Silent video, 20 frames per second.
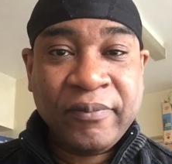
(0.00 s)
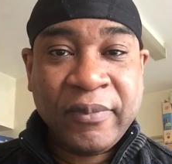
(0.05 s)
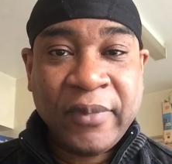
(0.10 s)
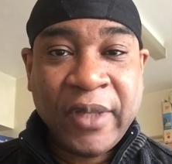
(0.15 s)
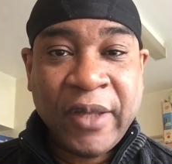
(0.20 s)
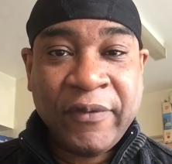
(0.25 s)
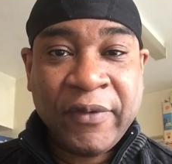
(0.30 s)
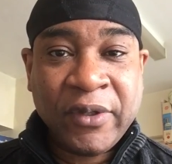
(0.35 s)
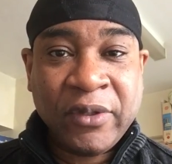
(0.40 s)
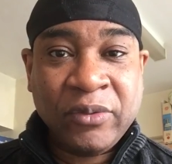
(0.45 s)

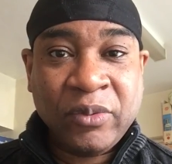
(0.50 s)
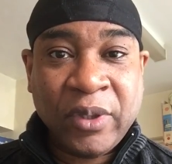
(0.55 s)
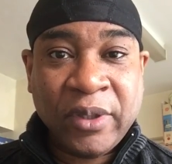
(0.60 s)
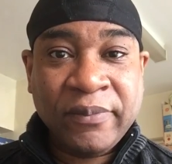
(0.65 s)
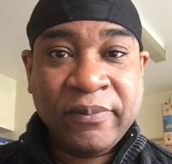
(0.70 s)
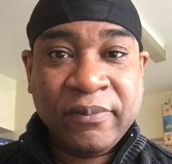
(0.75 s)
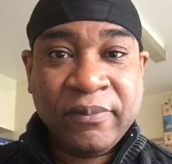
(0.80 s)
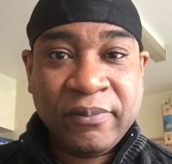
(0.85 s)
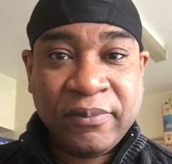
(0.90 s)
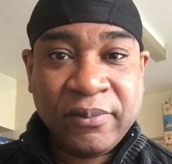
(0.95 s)
have a good
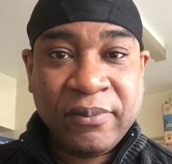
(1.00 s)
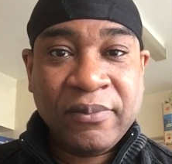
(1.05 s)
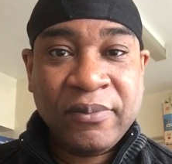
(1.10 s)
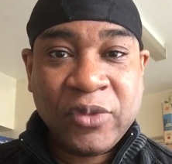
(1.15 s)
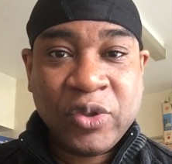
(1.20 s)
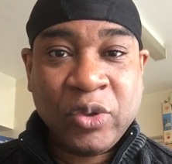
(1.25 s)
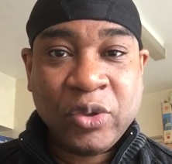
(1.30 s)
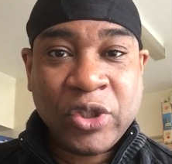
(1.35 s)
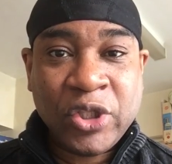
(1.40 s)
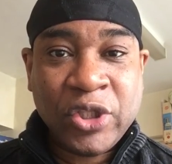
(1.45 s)
one.
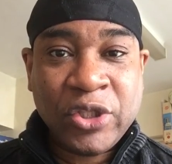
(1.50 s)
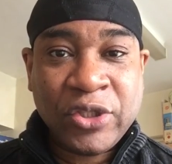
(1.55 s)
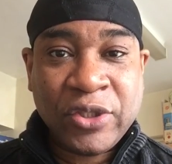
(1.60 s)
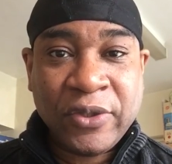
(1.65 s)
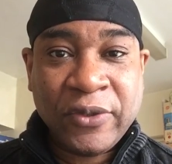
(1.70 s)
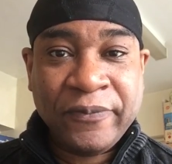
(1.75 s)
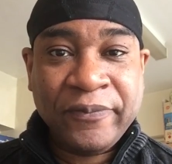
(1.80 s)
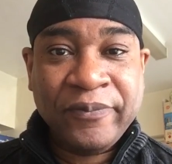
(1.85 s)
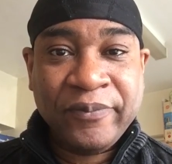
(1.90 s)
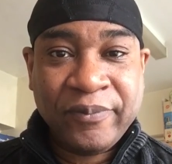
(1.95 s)
Talk to you
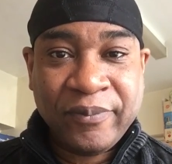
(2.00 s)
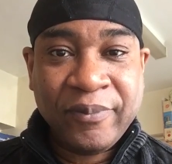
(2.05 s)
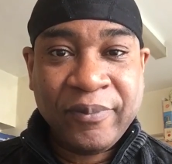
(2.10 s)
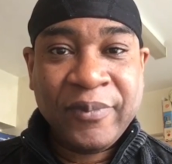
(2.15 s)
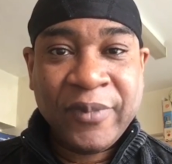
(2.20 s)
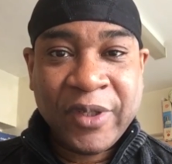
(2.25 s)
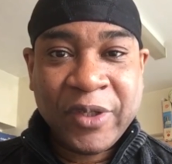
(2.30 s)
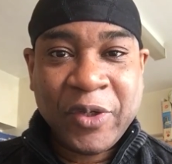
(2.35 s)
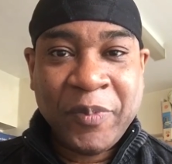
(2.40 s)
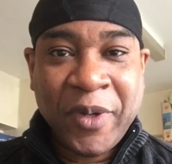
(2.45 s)
soon.
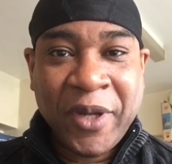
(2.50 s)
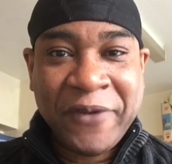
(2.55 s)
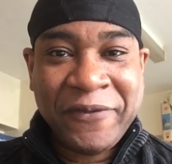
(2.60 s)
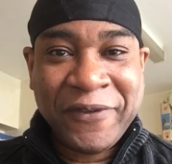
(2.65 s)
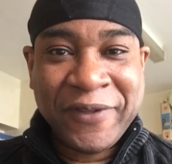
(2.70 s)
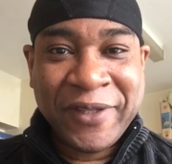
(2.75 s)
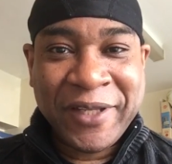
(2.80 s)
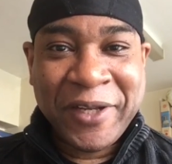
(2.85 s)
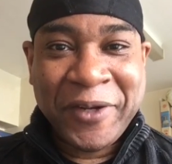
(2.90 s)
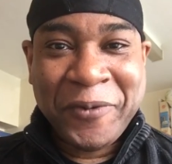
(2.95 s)
Goodbye
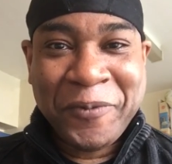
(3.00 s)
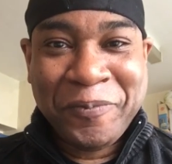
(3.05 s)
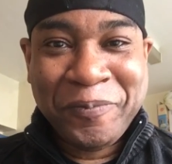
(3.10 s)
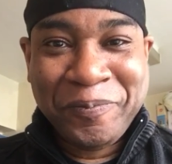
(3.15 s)
for now.